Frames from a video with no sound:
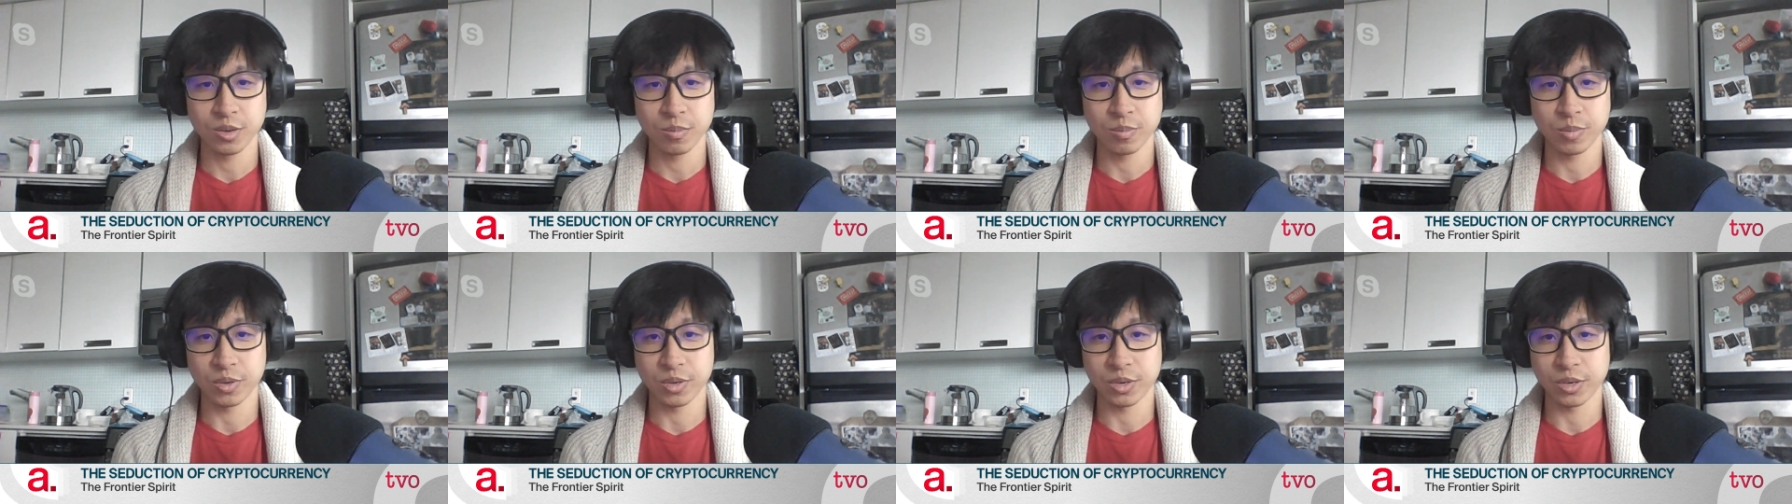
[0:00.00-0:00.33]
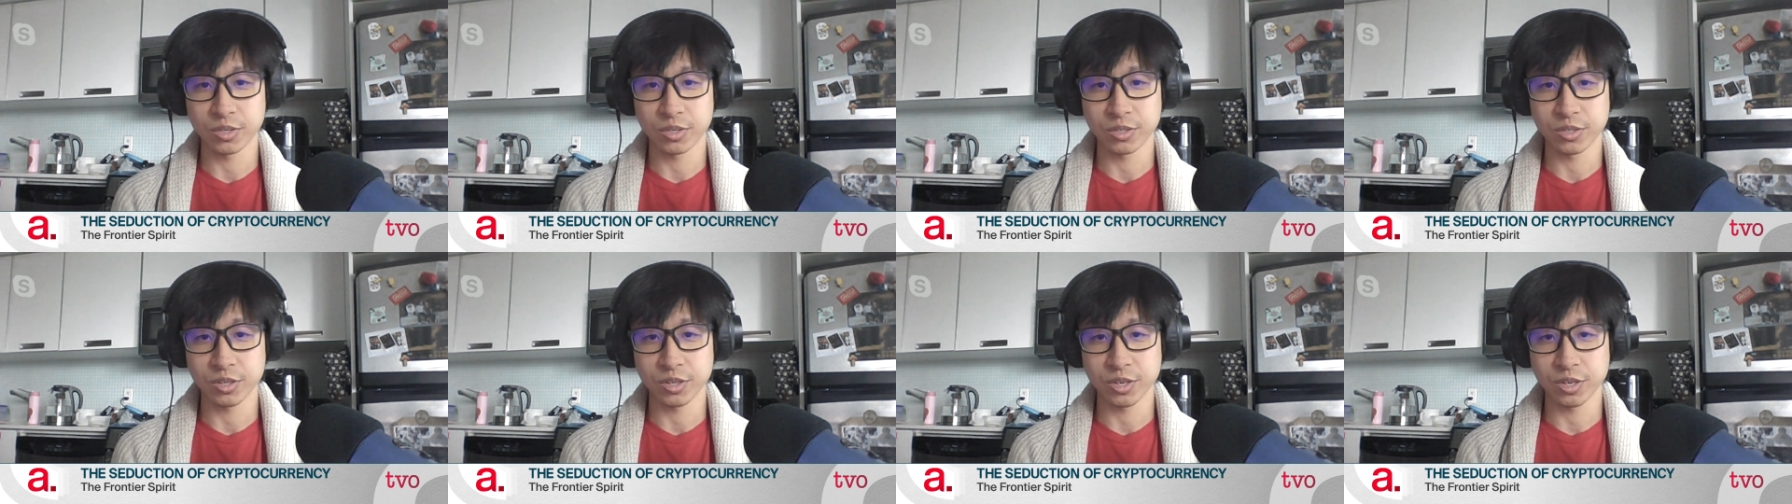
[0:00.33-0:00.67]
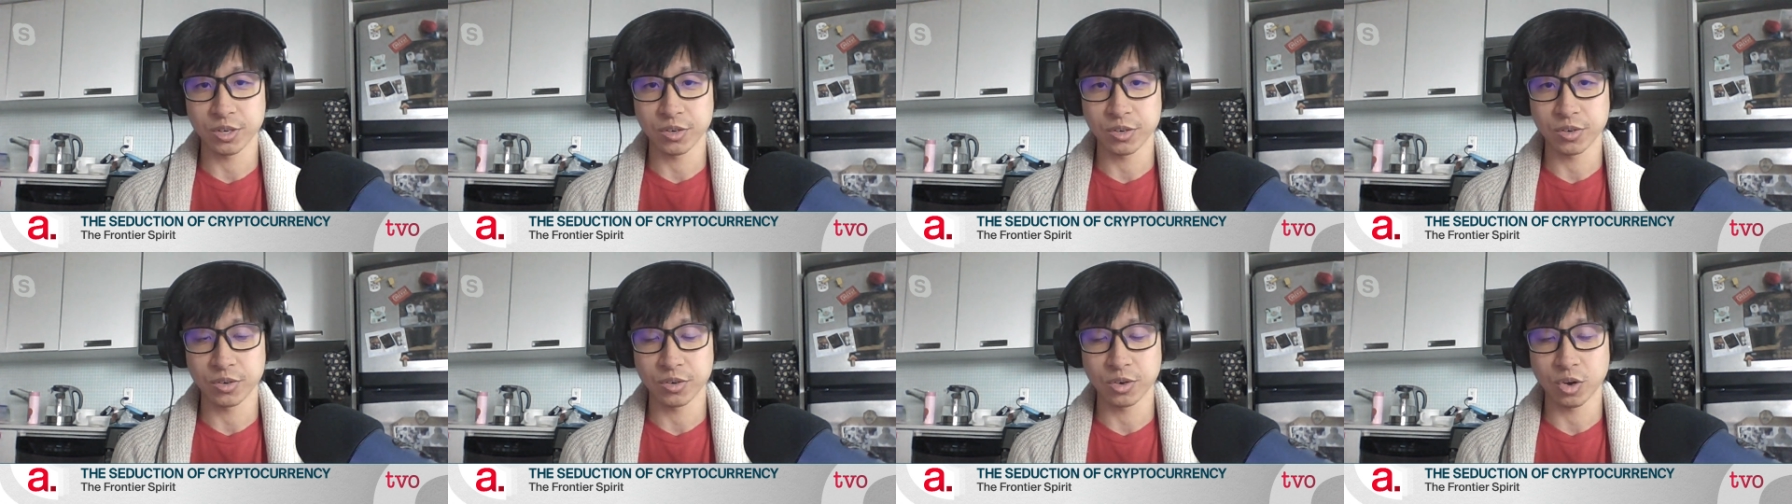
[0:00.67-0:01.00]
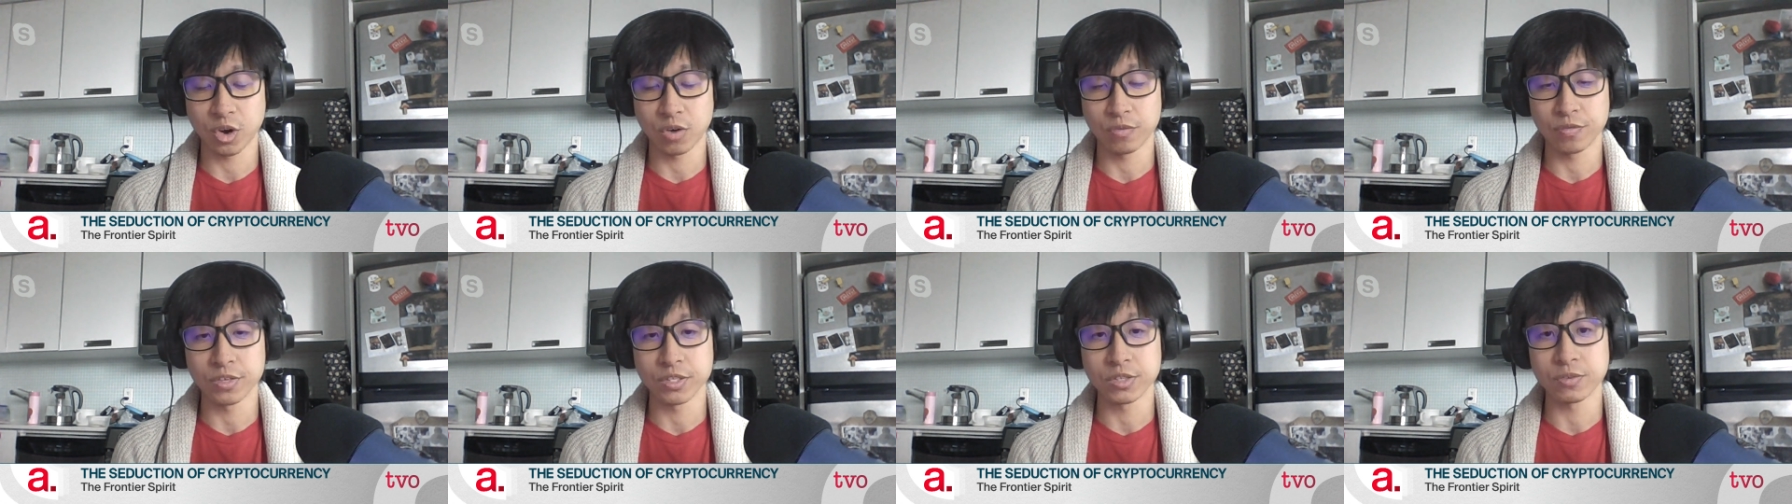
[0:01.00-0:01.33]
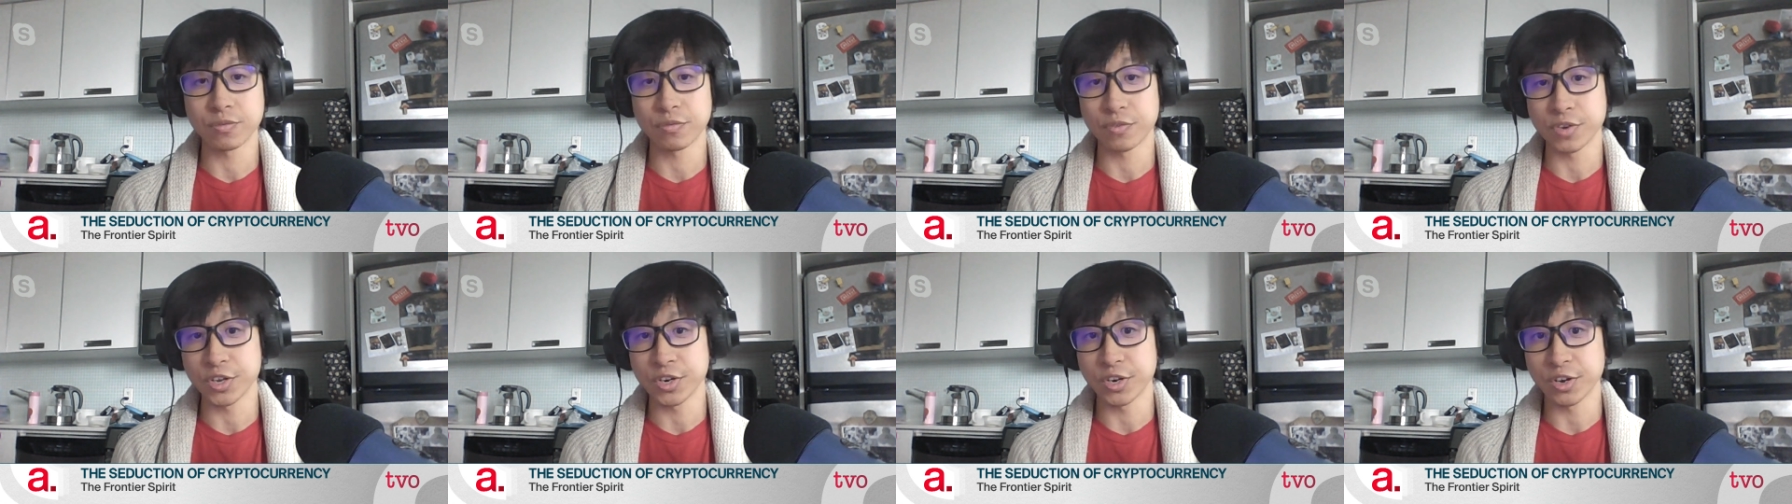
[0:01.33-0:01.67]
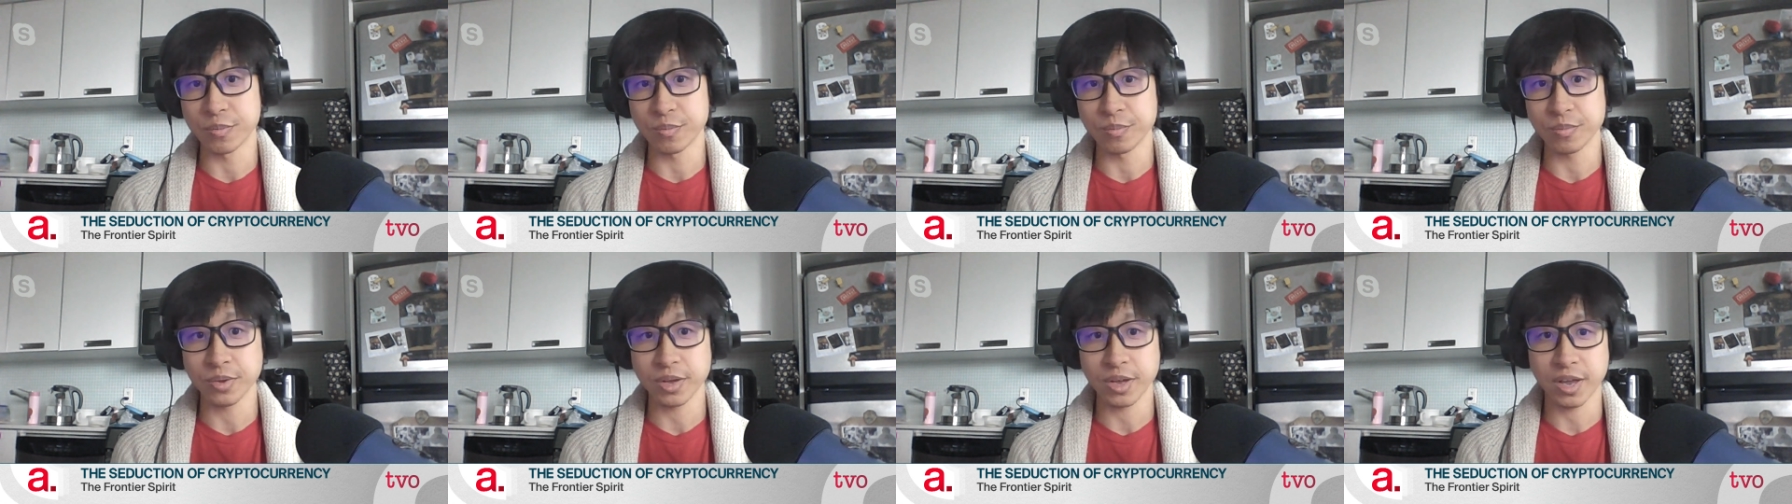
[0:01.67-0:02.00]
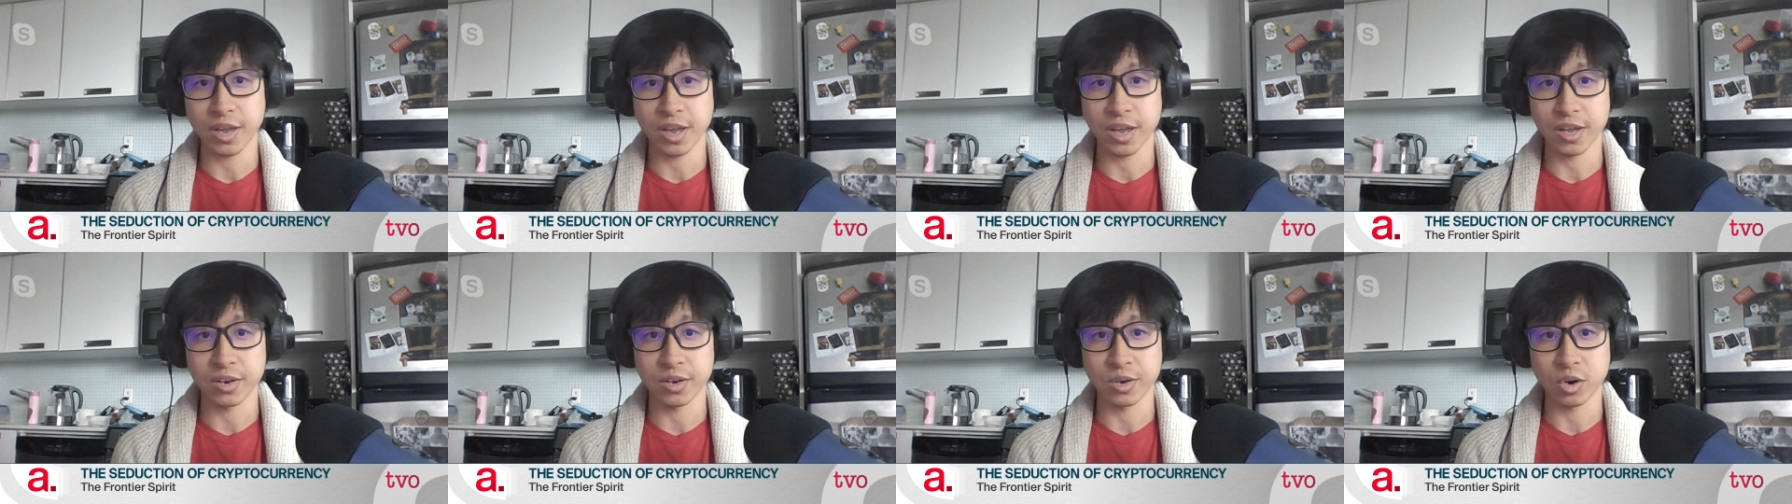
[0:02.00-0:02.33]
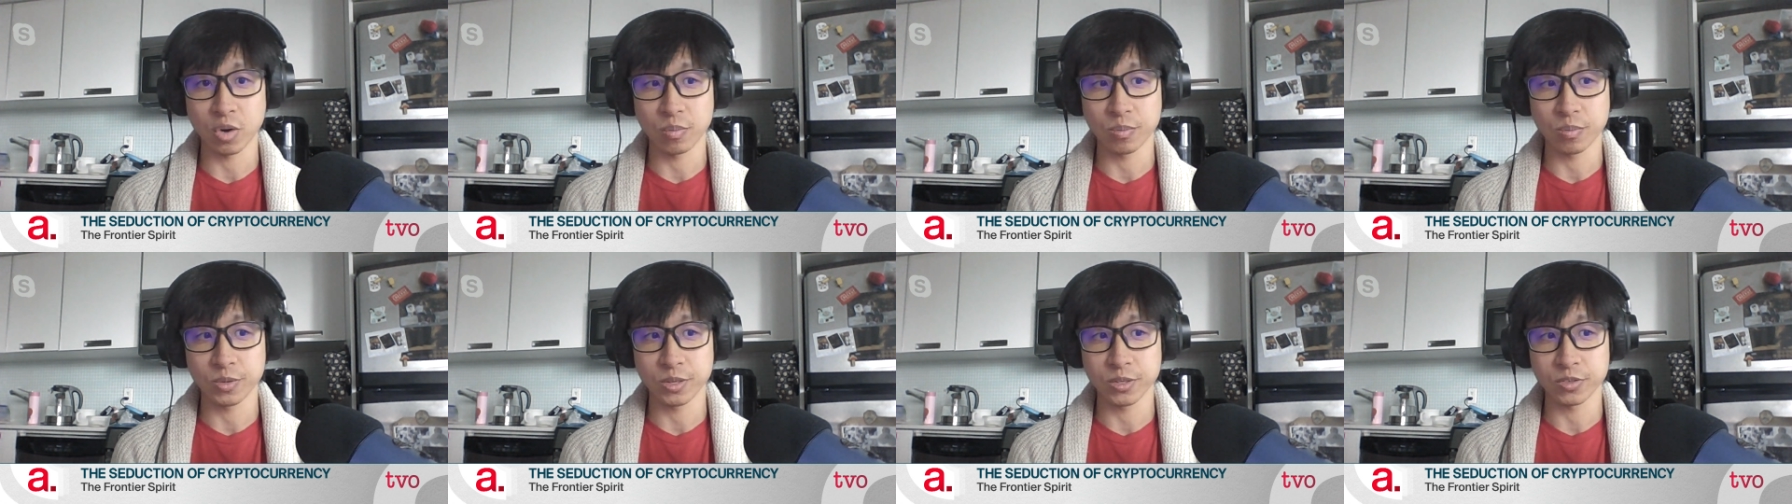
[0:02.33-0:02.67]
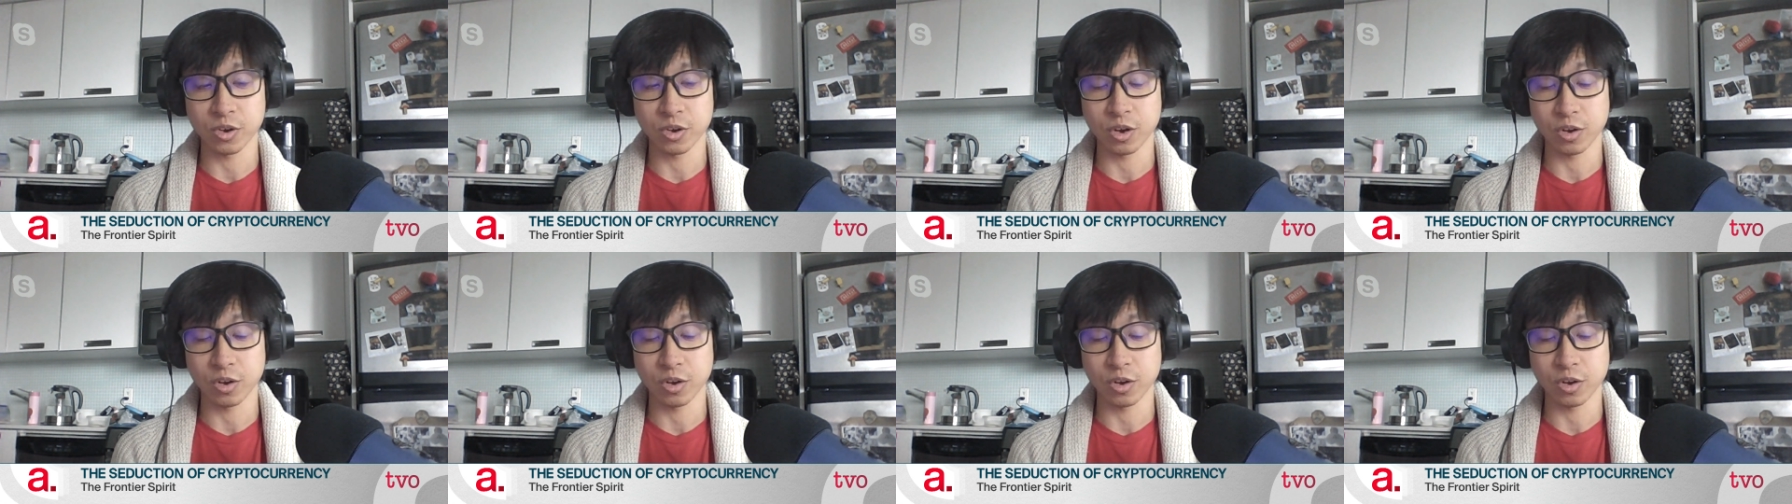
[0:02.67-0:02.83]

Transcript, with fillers: Because it offers freedom and it op-